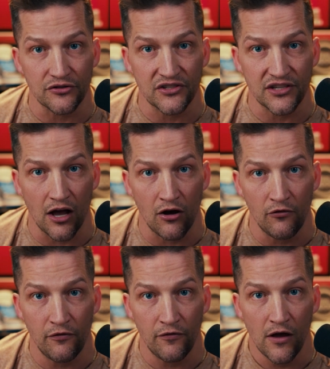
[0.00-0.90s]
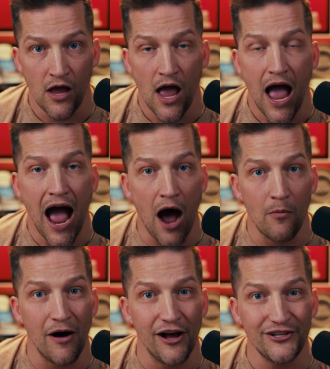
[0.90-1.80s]
yourself, how
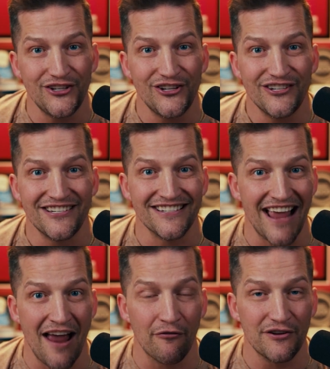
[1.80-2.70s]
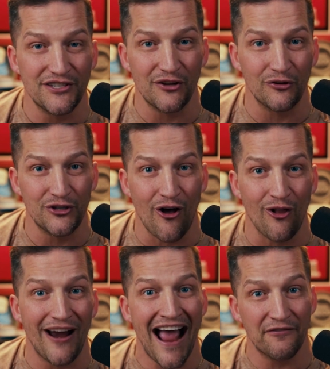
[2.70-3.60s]
much does every single
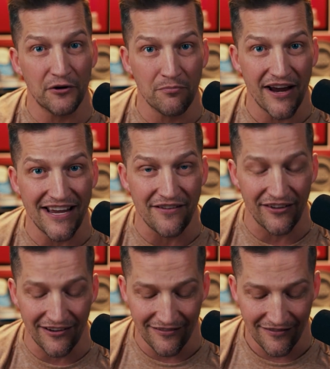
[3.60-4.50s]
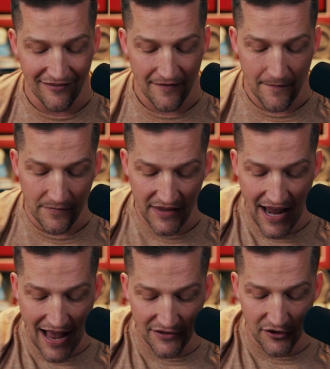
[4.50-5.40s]
dollar after break even?
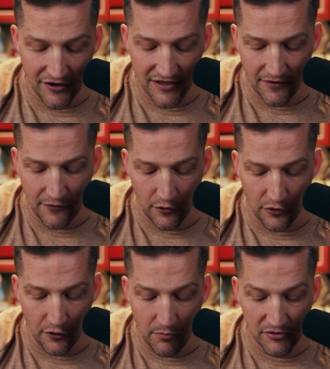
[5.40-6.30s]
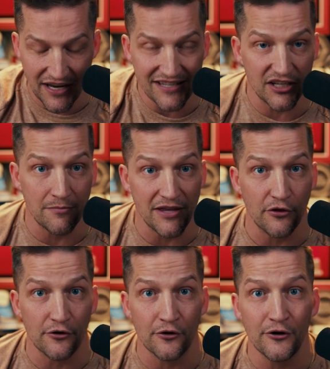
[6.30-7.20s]
The answer is, if you're 30%, it's going to be
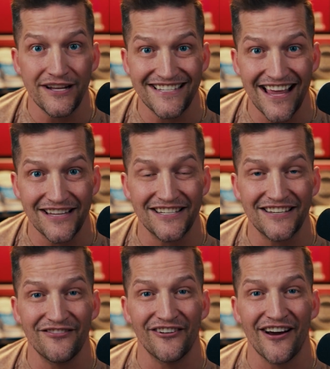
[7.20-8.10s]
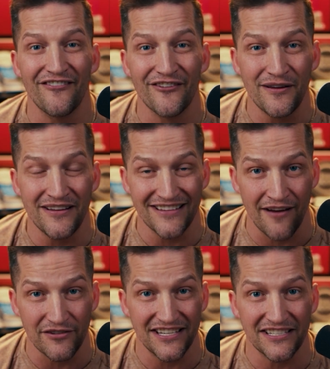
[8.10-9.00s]
30 cents for every
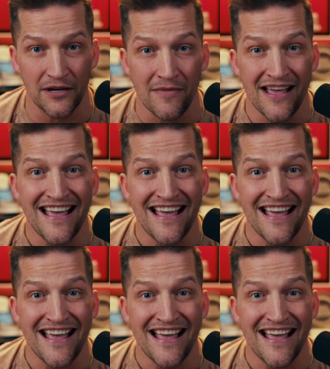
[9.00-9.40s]
system.